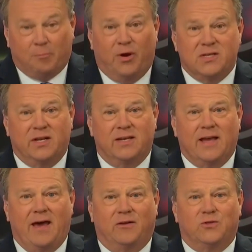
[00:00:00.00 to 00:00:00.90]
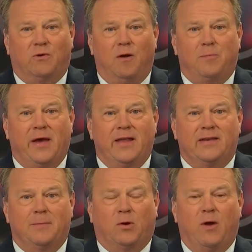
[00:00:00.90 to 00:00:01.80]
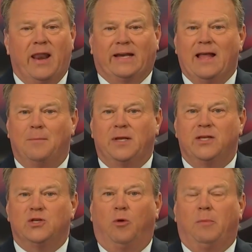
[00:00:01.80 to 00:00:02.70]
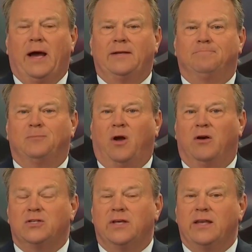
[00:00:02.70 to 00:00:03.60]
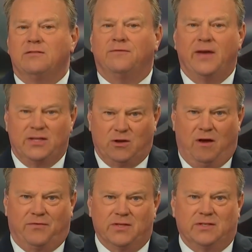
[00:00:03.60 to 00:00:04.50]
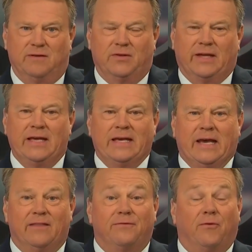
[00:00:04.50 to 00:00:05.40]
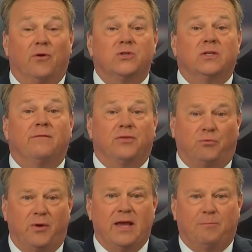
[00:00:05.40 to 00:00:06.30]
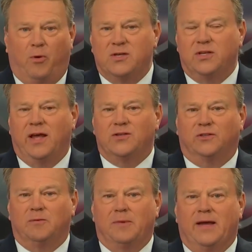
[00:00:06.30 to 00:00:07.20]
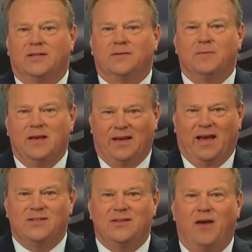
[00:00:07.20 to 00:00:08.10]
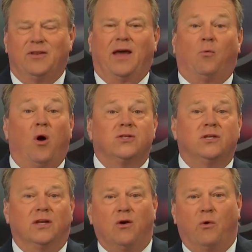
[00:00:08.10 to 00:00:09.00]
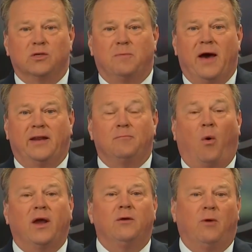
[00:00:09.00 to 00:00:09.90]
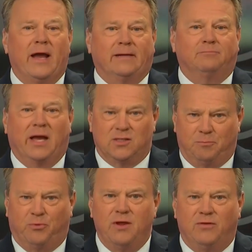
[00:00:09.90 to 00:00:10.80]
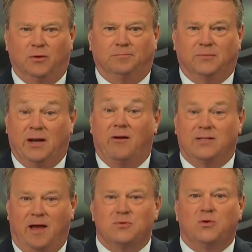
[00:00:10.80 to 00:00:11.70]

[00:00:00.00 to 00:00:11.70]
President Donald Trump and Democratic nominee Joe Biden are set to face off this evening in the first of three presidential debates. KCAU 9 Washington correspondent Morgan Wright has a preview in our top